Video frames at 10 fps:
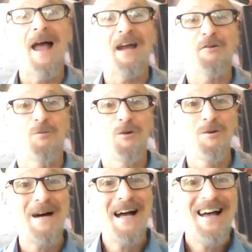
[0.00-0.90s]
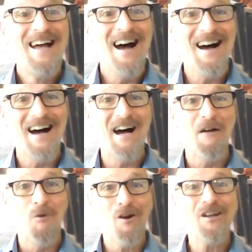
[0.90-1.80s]
back room. Uh,
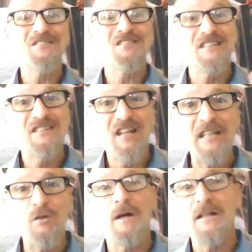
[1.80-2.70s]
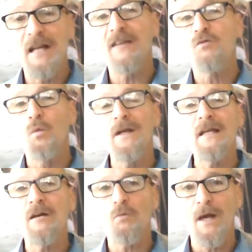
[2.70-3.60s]
work is continuing as we
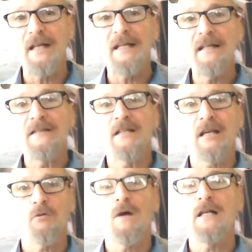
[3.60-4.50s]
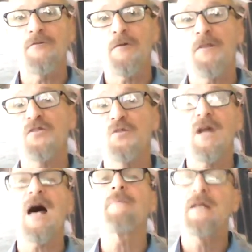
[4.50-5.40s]
get ready to get ready for the
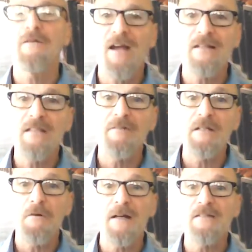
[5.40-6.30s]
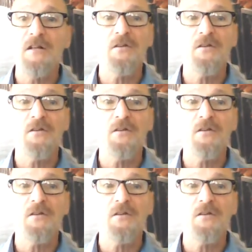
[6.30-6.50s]
tsunami of activity, right? That